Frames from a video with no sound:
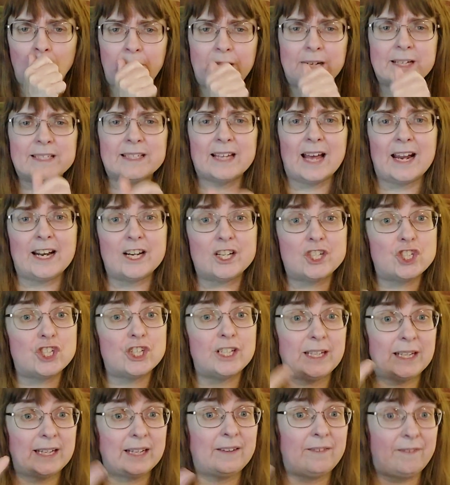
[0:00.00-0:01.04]
we decided she
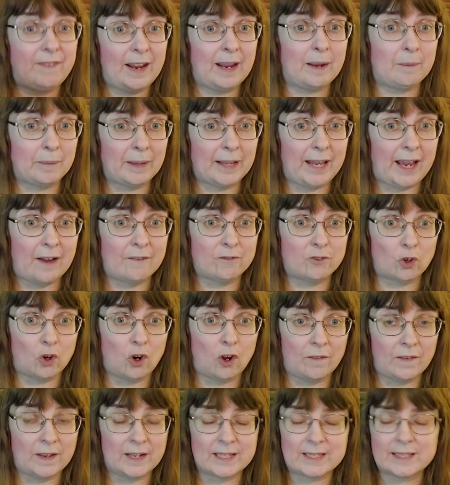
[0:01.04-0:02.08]
needed family after
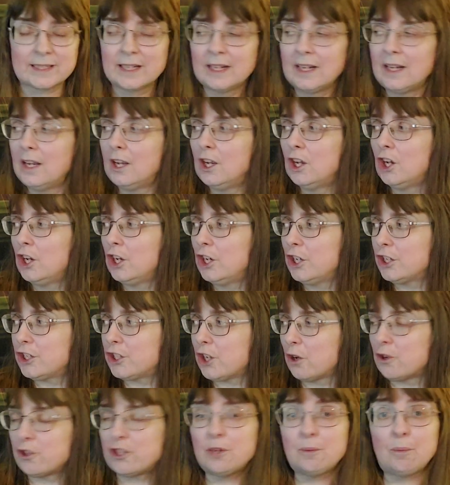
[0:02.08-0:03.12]
all this.
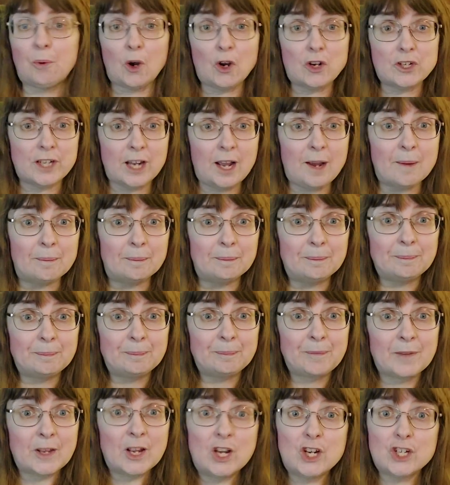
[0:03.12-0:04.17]
So she perked up.
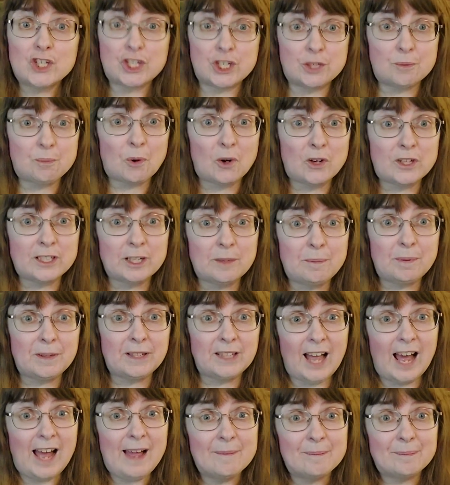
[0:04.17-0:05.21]
She's perked up a
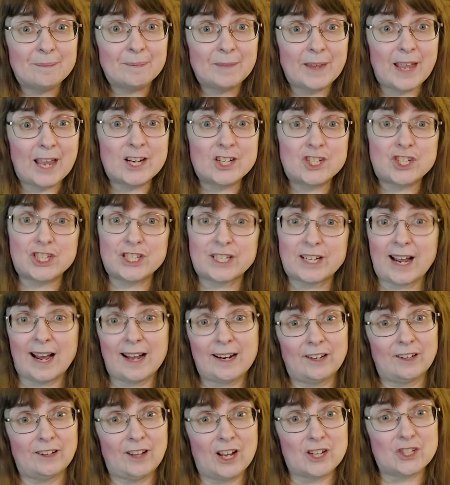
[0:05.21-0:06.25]
lot and she's
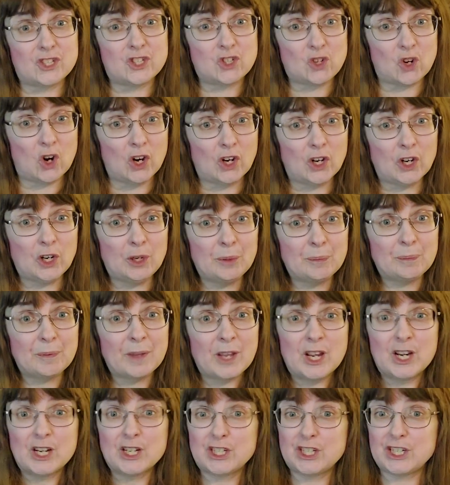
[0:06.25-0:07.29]
gotten a lot stronger.
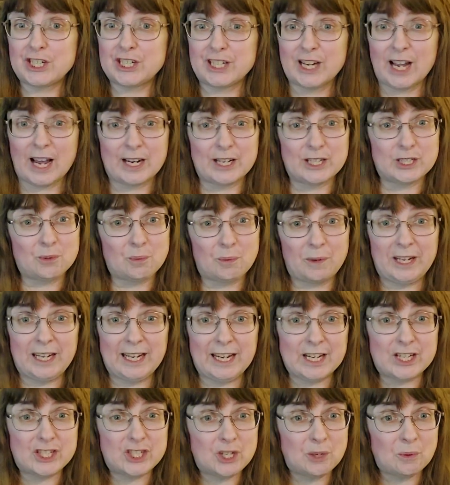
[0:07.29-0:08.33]
She's not as
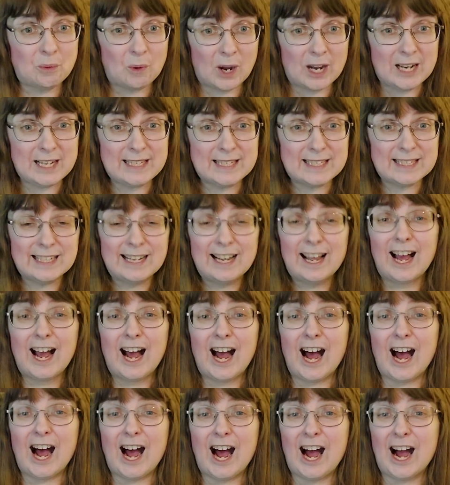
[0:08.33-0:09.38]
weak as she was.
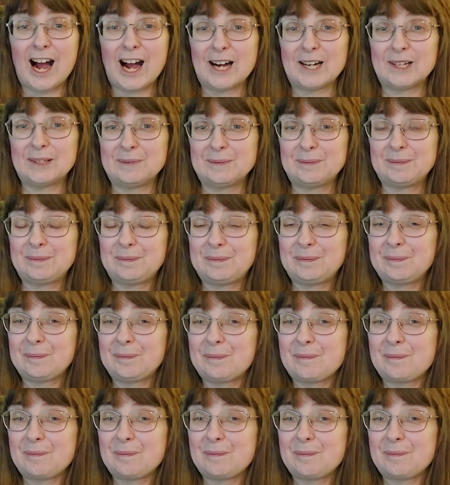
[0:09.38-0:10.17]
Um,